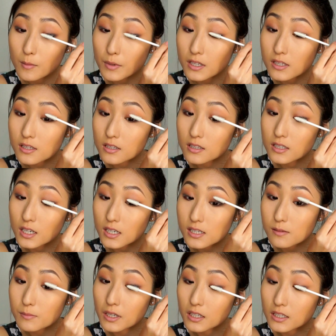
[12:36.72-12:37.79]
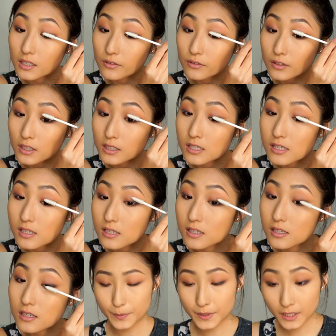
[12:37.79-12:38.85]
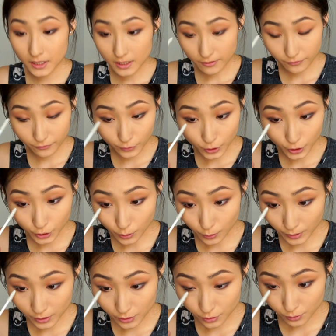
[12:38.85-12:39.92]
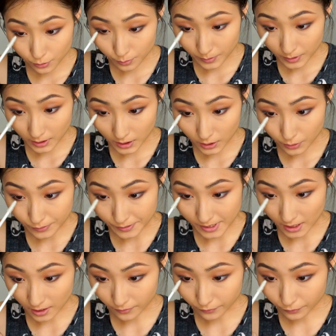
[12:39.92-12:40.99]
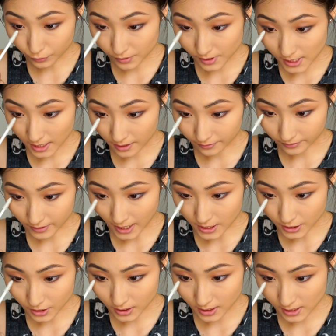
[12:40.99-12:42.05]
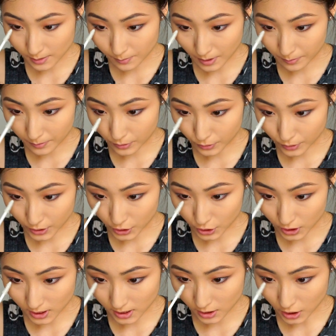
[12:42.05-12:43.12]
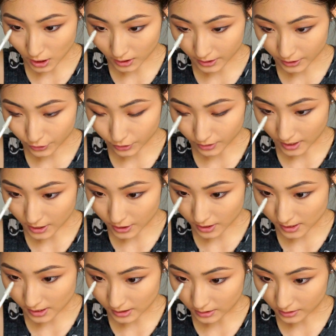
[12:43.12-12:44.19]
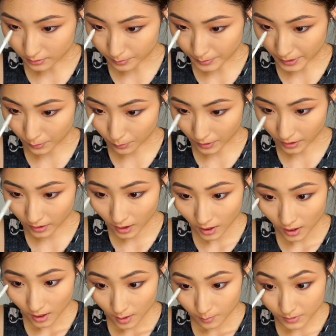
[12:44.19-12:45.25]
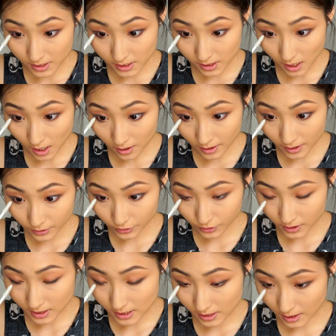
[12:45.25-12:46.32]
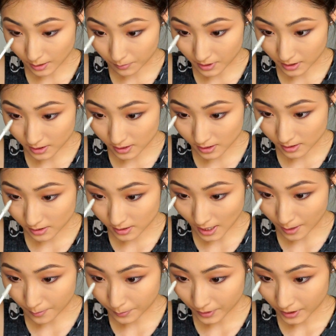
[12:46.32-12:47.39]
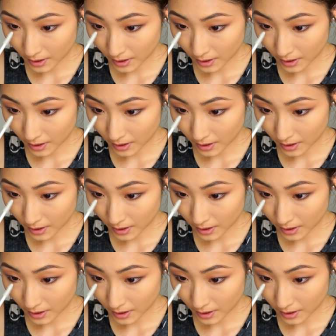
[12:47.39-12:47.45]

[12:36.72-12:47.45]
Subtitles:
Because it does make a difference. But if you're going to be using a full set of lashes, maybe you can just darken your lashes a little bit with mascara and you can skip this step.